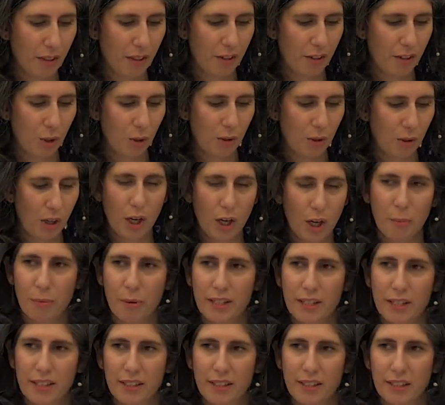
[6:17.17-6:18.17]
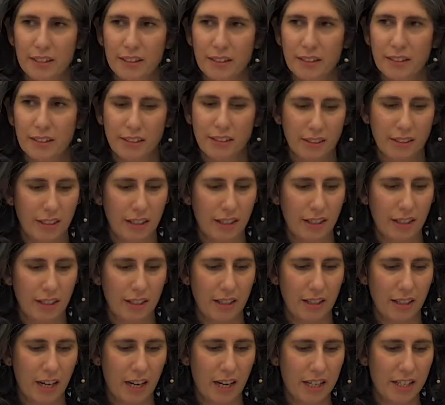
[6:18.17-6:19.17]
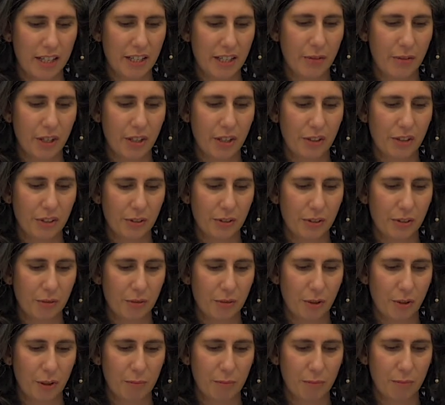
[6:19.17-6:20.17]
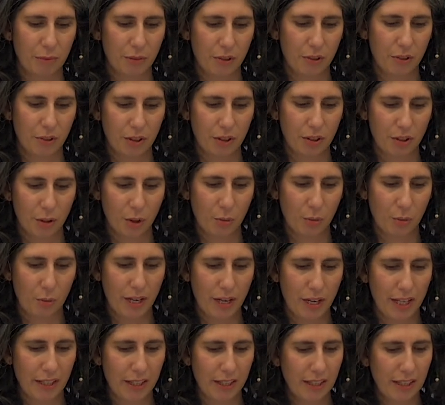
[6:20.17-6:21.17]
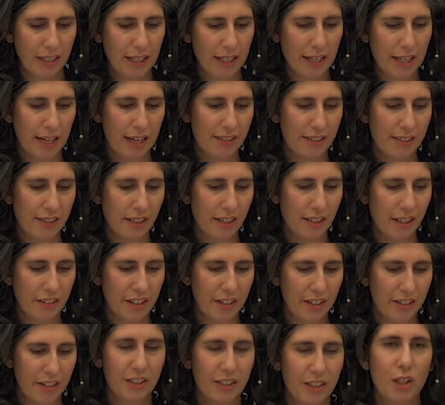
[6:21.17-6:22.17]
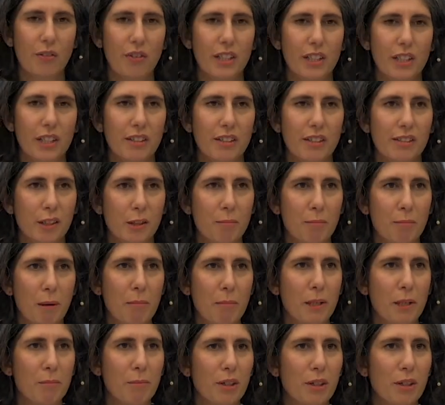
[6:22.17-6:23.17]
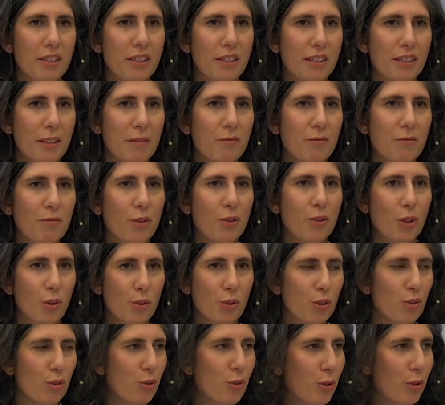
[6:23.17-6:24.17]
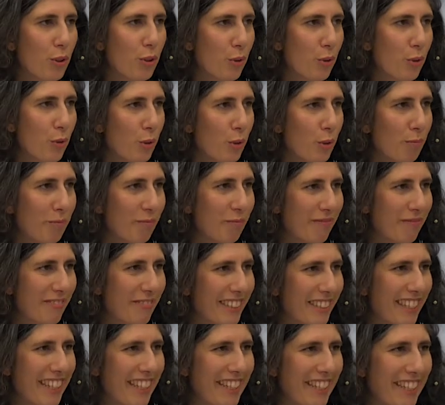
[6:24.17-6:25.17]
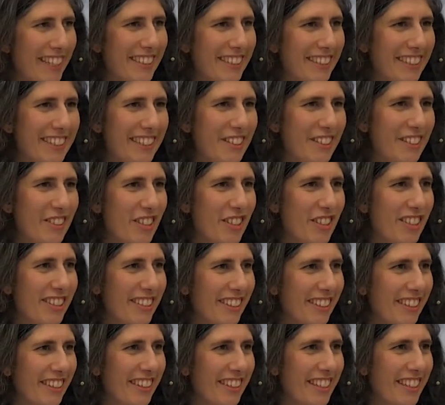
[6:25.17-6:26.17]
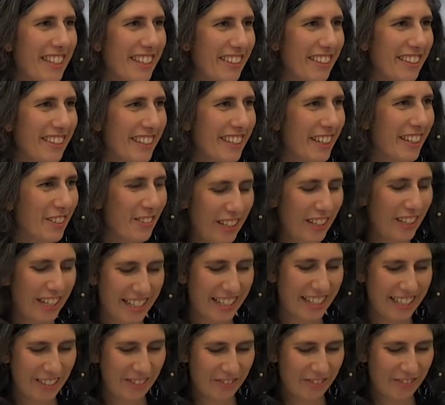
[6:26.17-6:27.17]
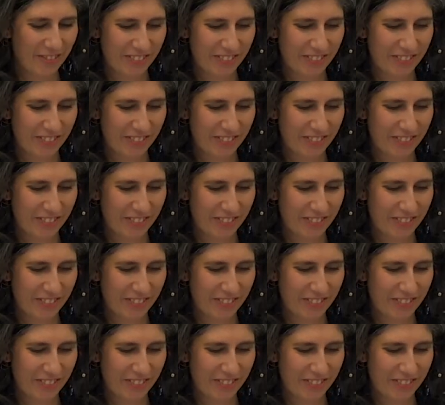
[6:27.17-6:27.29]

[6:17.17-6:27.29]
So our president, uh, Arne Røksund from Norway, has a career in governance and public policy. For those of you in the room, he's sitting just uh, here next to Hege.